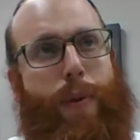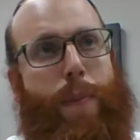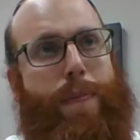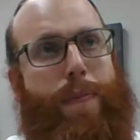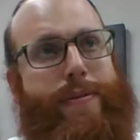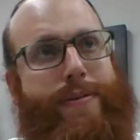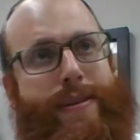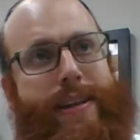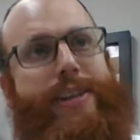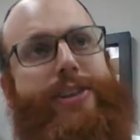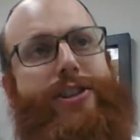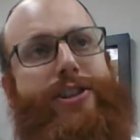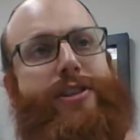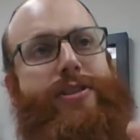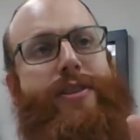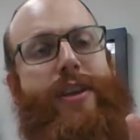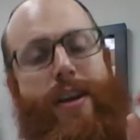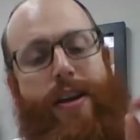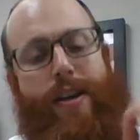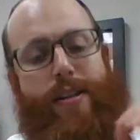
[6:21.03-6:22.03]
prestigious.
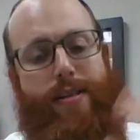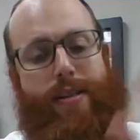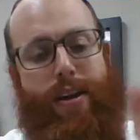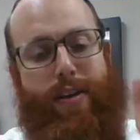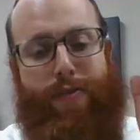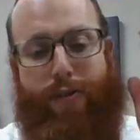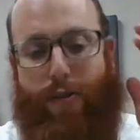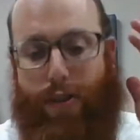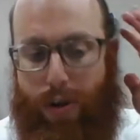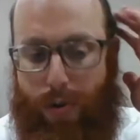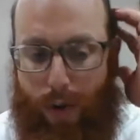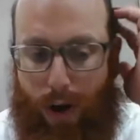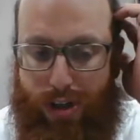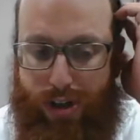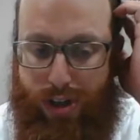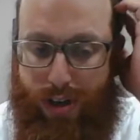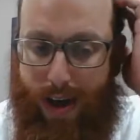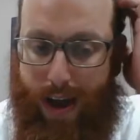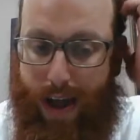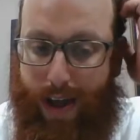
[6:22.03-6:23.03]
Therefore, you wash
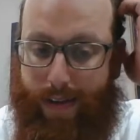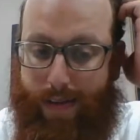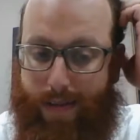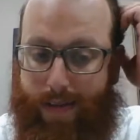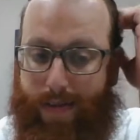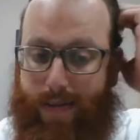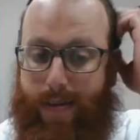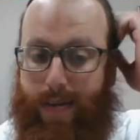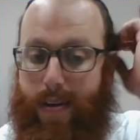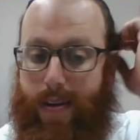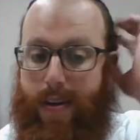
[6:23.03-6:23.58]
your hands.